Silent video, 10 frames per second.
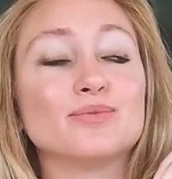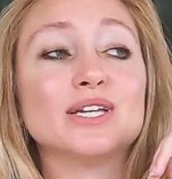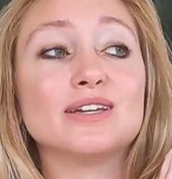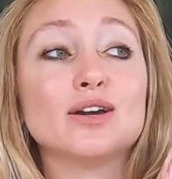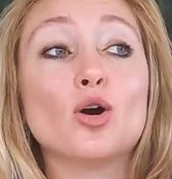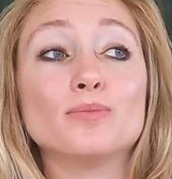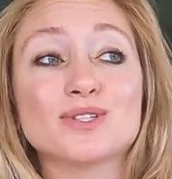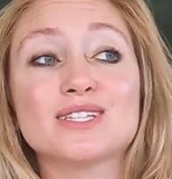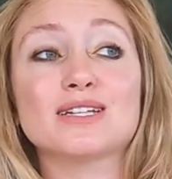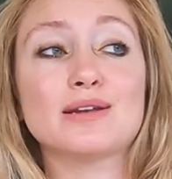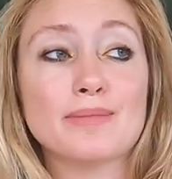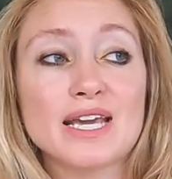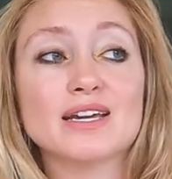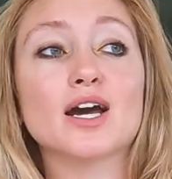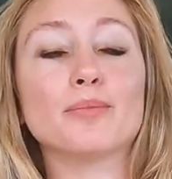we almost didn't
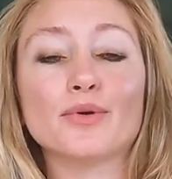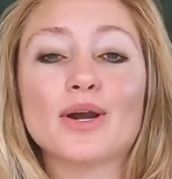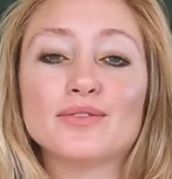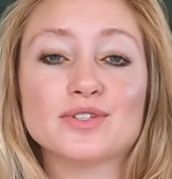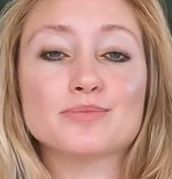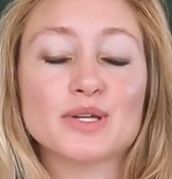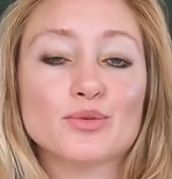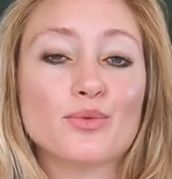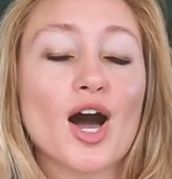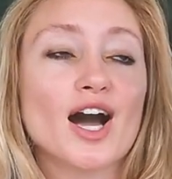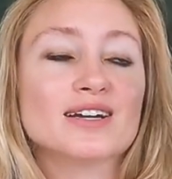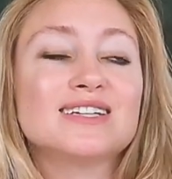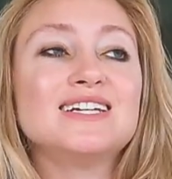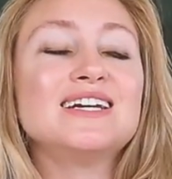make it up around this big rock,